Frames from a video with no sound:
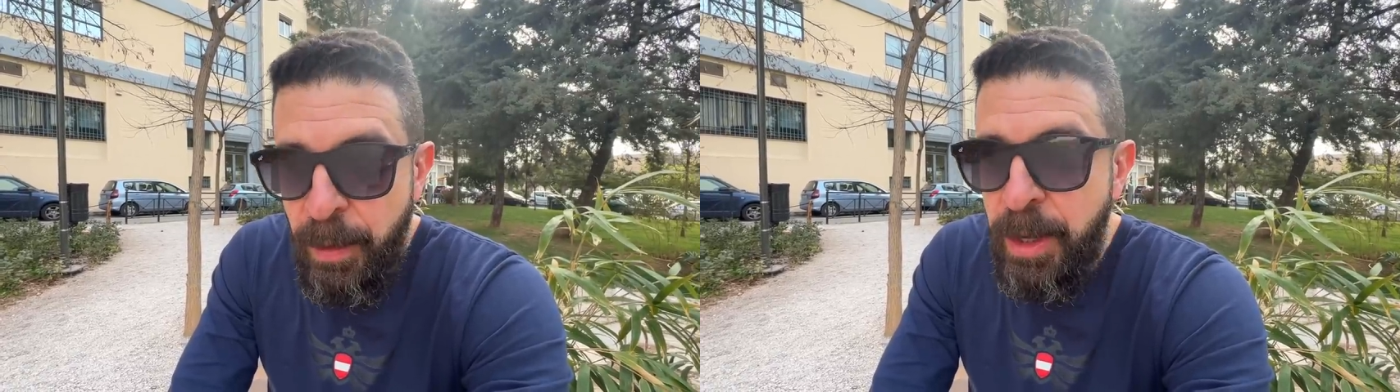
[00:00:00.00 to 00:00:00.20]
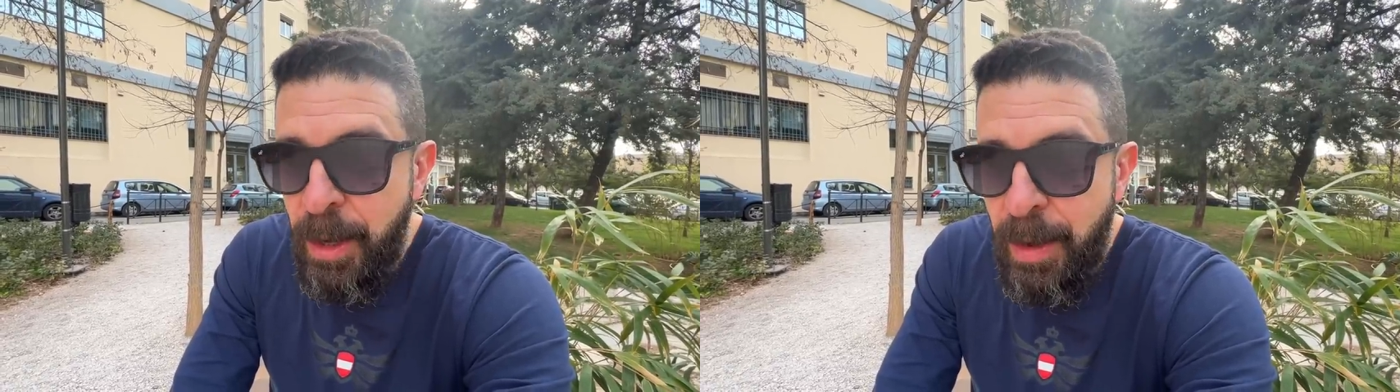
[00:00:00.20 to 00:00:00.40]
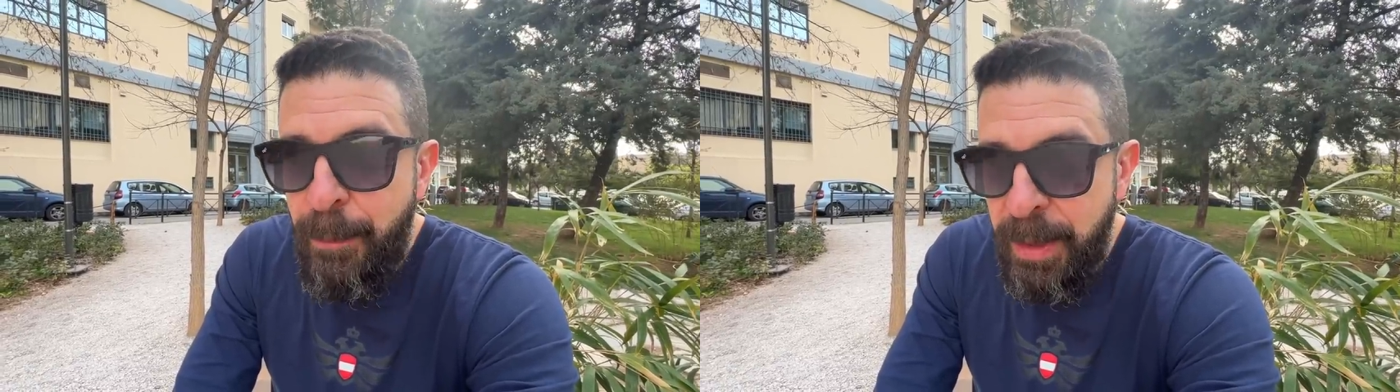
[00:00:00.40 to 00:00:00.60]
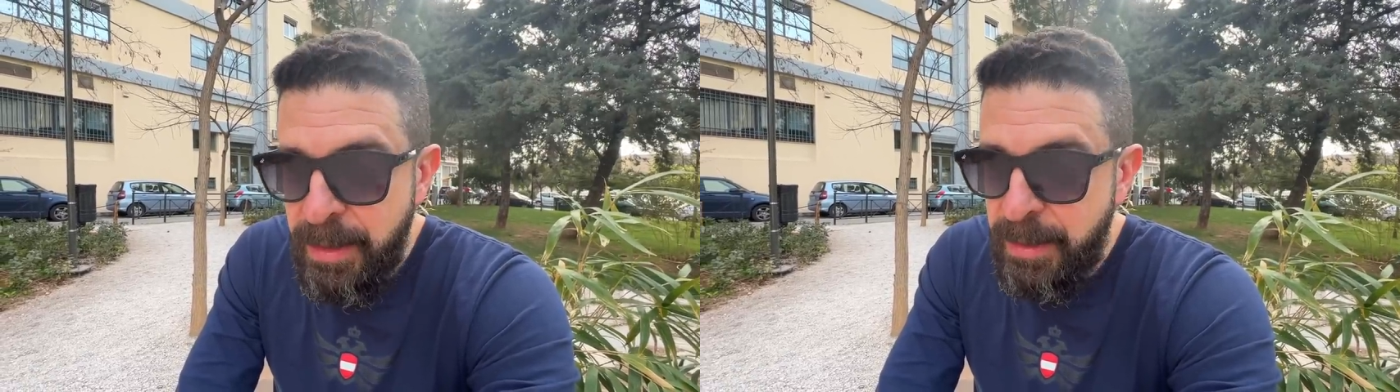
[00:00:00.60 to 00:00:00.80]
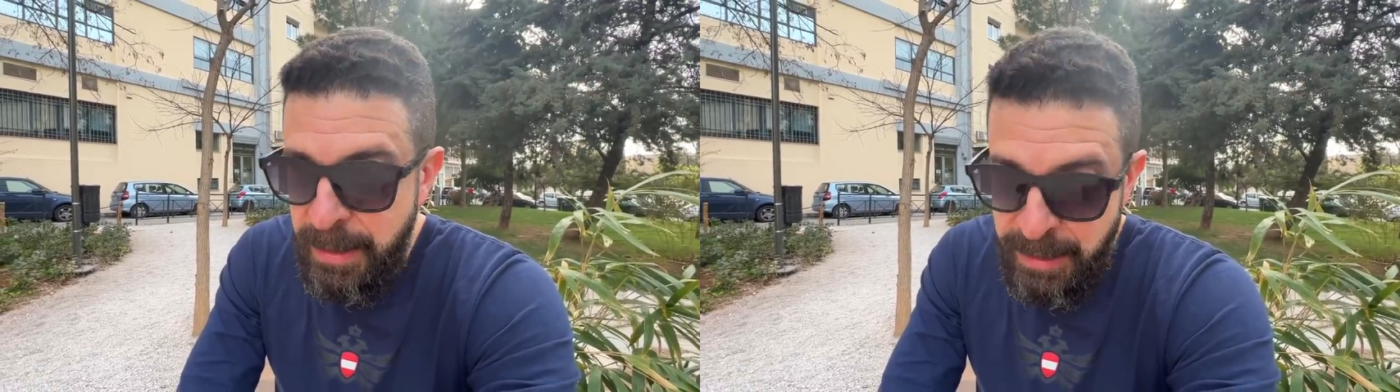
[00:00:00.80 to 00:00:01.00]
for Europe,
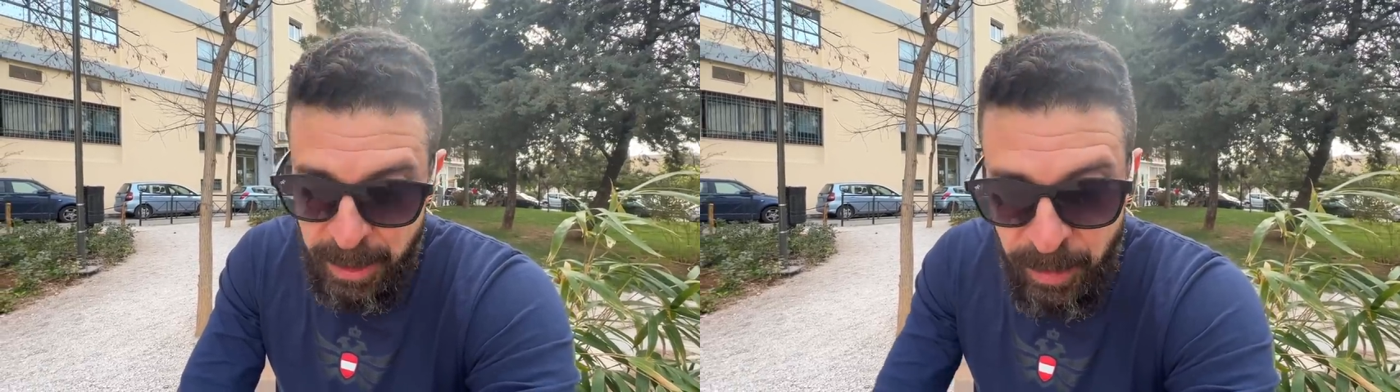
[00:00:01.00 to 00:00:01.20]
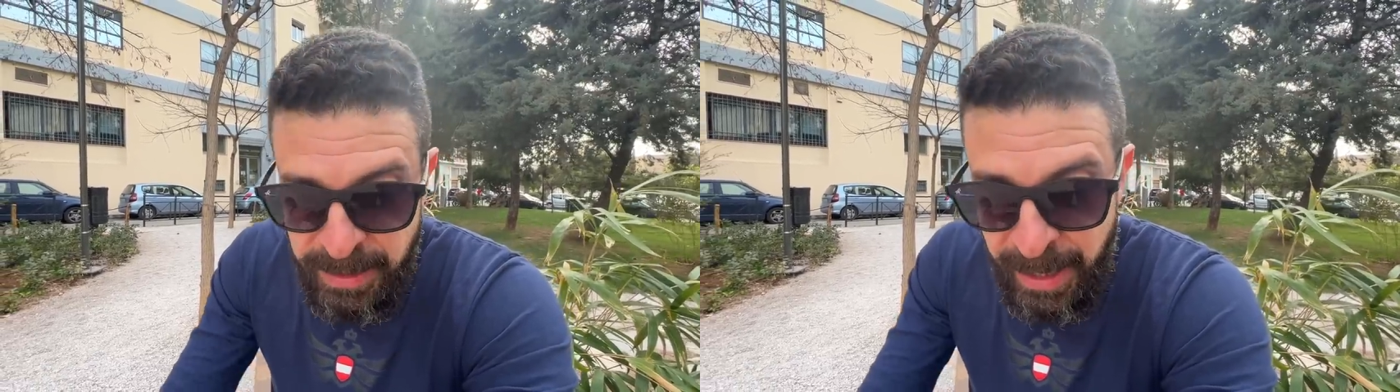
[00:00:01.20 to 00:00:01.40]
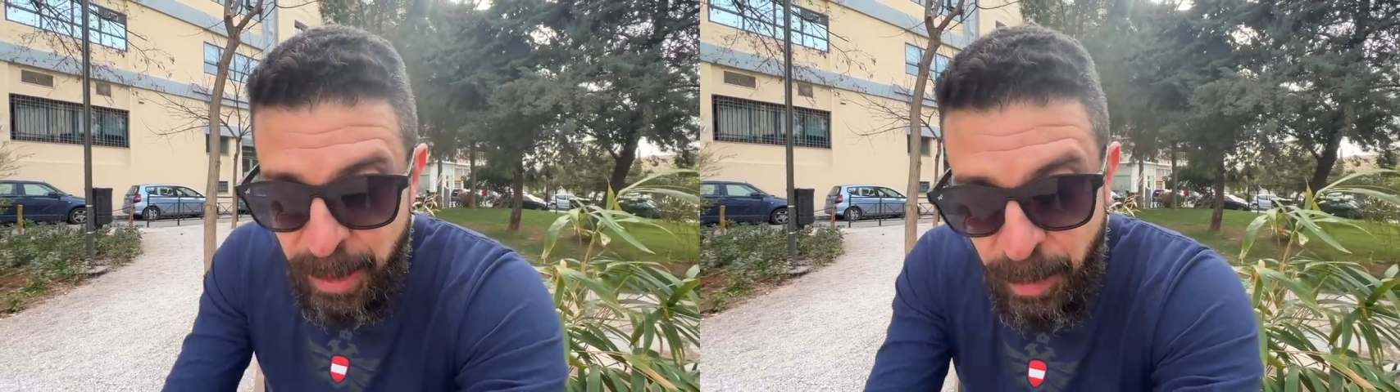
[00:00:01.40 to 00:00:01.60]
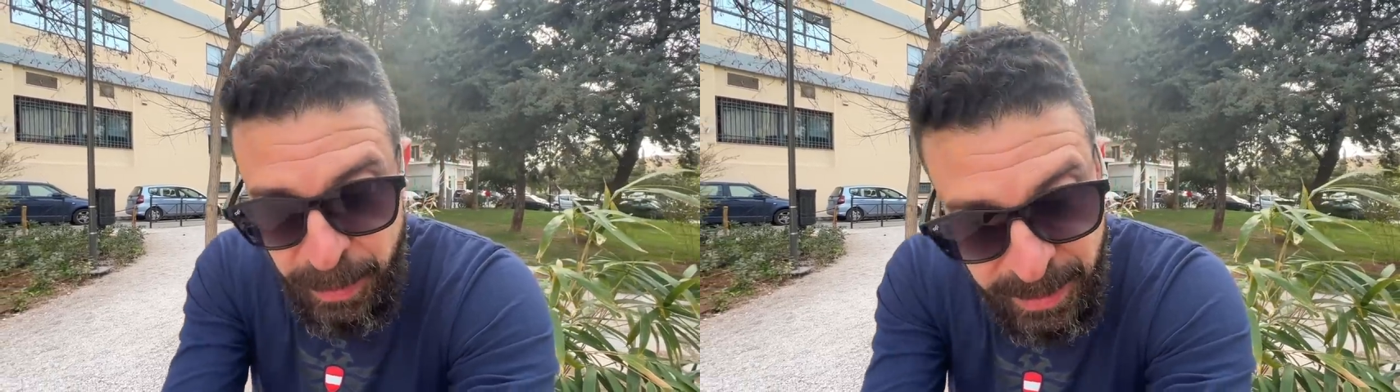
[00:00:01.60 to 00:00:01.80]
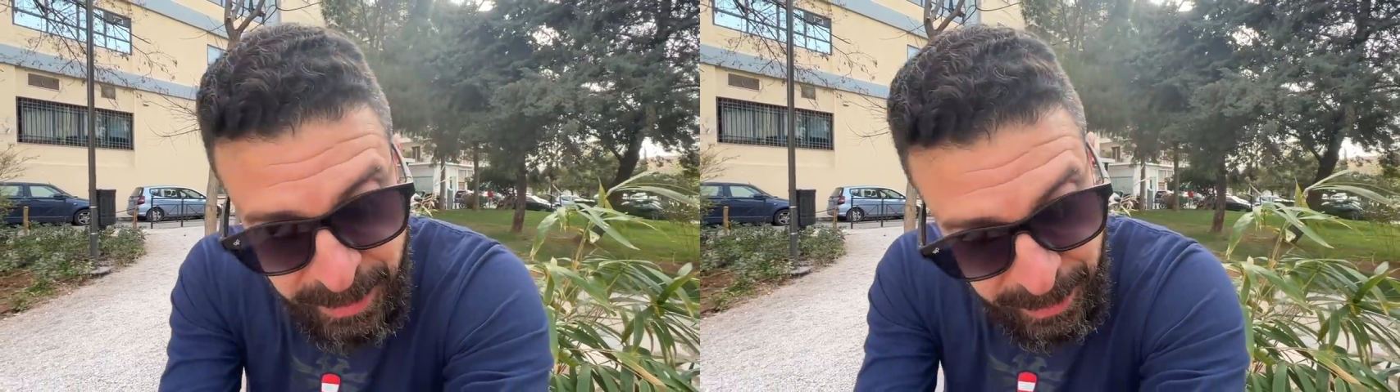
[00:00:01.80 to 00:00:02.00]
and, and he went ahead
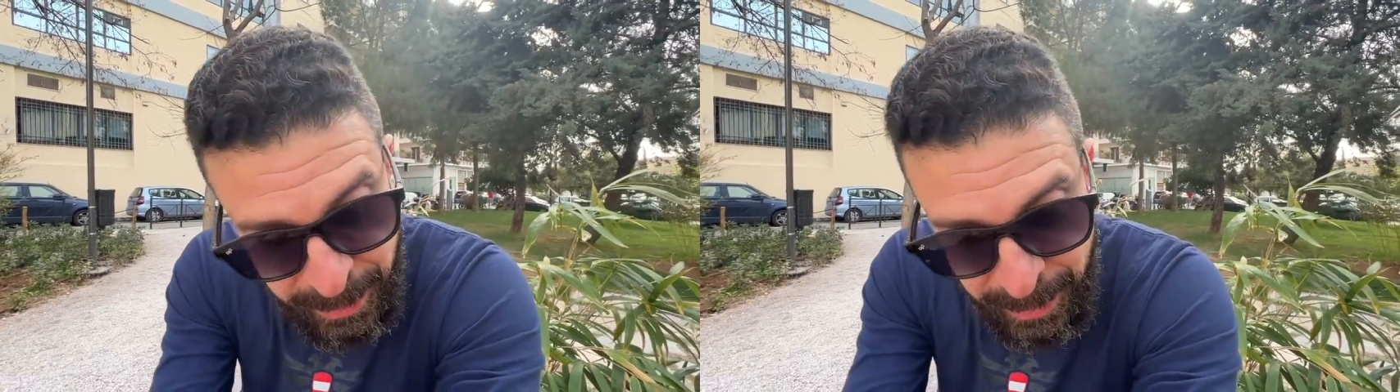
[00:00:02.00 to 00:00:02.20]
with it.